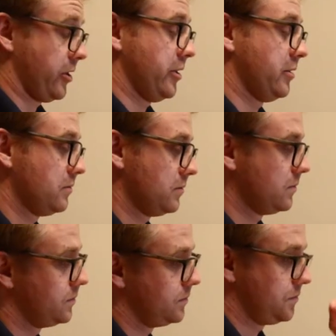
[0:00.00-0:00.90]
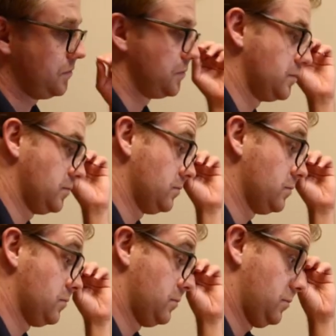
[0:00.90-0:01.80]
with the things that,
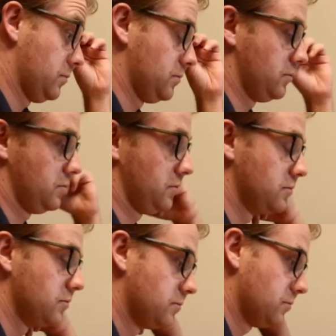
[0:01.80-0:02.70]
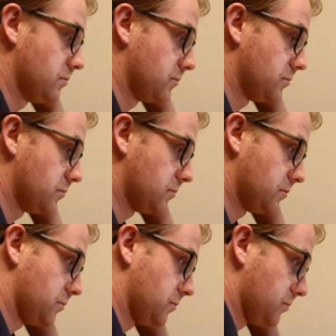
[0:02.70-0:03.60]
that, were
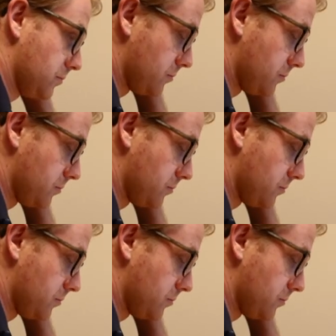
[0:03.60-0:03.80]
being